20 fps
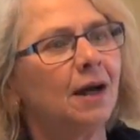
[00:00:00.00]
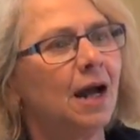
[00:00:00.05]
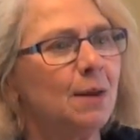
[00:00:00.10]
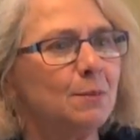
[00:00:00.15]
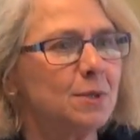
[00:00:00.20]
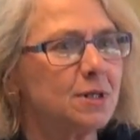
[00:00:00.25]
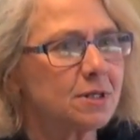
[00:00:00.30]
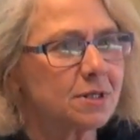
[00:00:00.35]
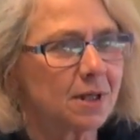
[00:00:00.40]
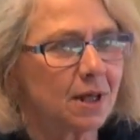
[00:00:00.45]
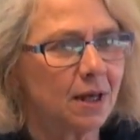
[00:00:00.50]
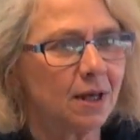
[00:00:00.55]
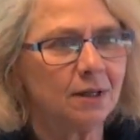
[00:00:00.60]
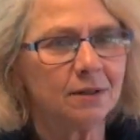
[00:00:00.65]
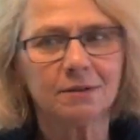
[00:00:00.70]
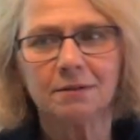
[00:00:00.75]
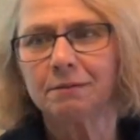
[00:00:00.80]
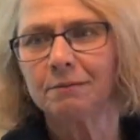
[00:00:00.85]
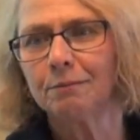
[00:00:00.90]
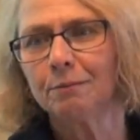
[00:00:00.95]
I missed
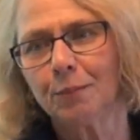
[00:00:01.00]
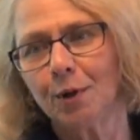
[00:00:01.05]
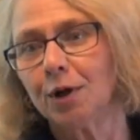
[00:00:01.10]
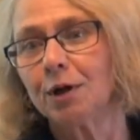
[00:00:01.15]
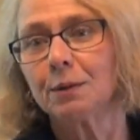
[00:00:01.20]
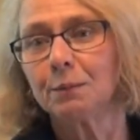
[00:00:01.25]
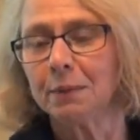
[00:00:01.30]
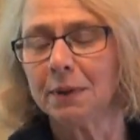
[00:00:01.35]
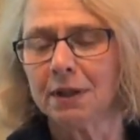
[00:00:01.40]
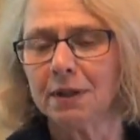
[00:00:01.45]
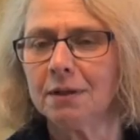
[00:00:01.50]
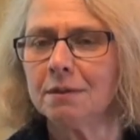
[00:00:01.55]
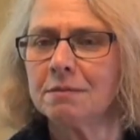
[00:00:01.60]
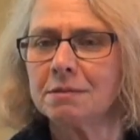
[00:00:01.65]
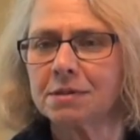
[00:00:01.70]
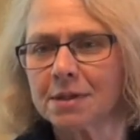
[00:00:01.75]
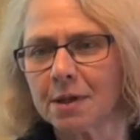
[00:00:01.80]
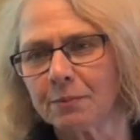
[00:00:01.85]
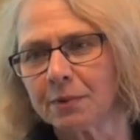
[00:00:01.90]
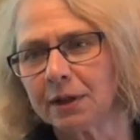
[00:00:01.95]
that, pardon me,
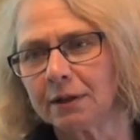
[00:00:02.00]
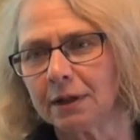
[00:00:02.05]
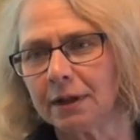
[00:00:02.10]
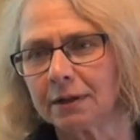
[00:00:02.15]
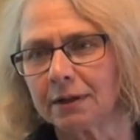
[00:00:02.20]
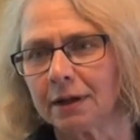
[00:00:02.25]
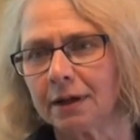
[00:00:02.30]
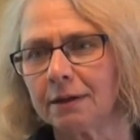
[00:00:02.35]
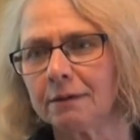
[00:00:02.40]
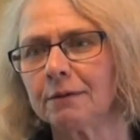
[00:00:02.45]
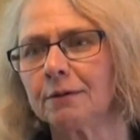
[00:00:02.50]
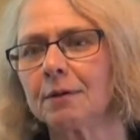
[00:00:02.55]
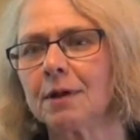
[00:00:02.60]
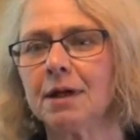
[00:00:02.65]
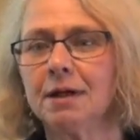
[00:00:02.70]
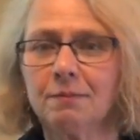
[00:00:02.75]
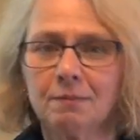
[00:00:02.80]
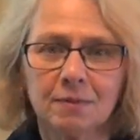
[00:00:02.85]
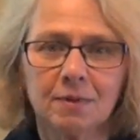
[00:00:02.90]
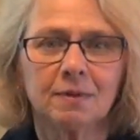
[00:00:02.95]
something like that,
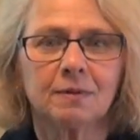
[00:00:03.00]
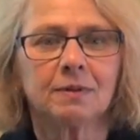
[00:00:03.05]
okay?